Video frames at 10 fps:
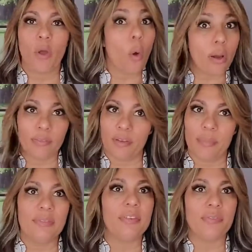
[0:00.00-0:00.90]
All of them,
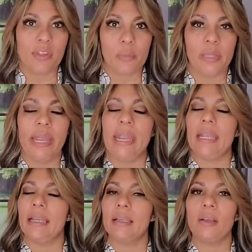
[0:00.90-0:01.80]
even if they're blank,
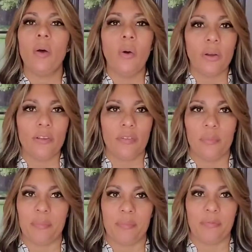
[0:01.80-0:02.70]
all of them,
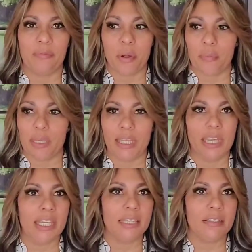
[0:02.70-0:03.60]
from
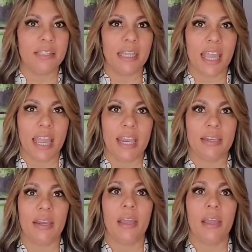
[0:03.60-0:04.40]
beginning to end.